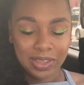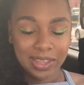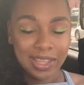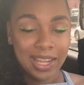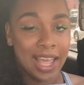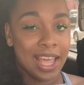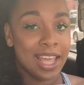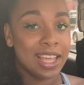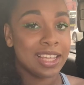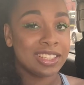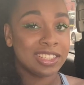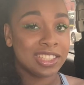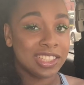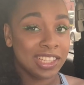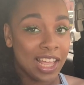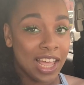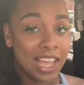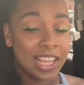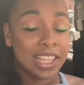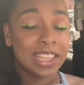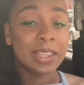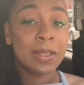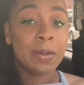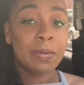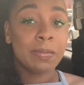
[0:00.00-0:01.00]
That is
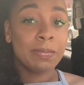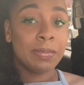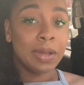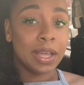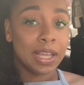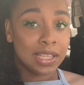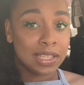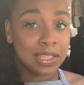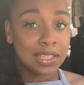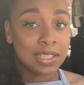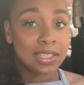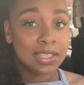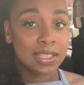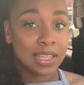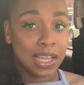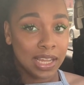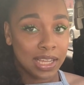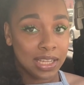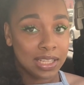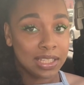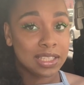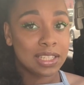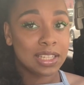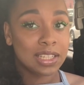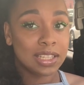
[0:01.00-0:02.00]
like the best
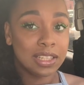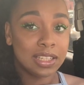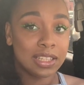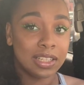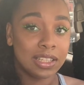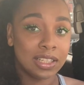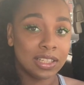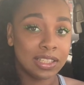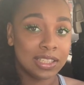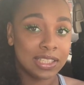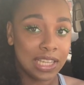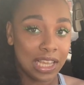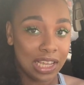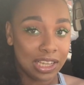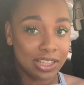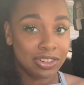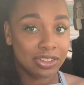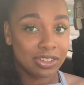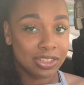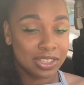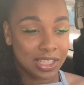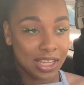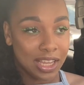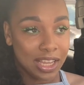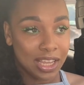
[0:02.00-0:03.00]
site to take
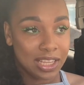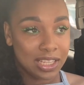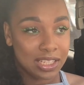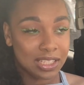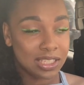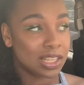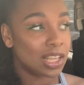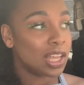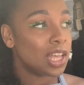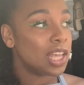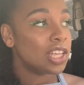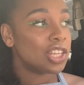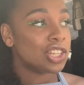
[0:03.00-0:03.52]
your test.